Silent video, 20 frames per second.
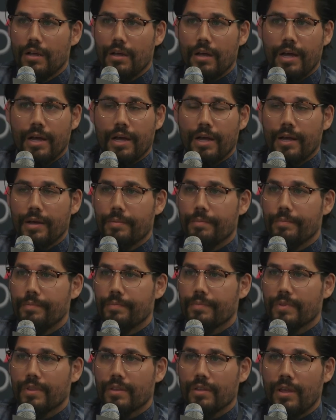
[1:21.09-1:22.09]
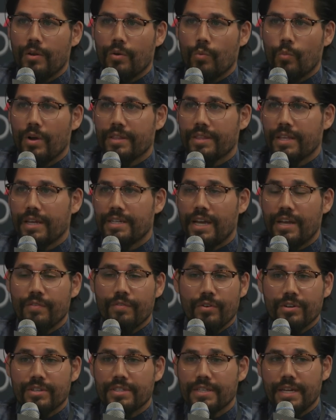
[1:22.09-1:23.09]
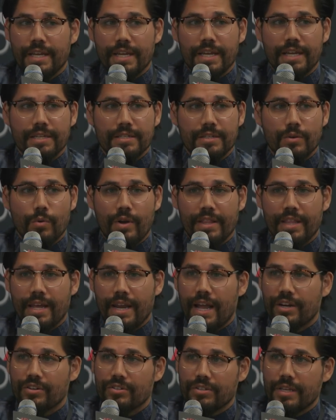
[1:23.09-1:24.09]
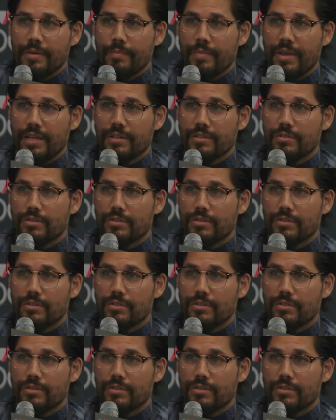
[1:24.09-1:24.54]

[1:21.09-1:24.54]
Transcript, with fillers: um, and what that diversity is and what that actually means.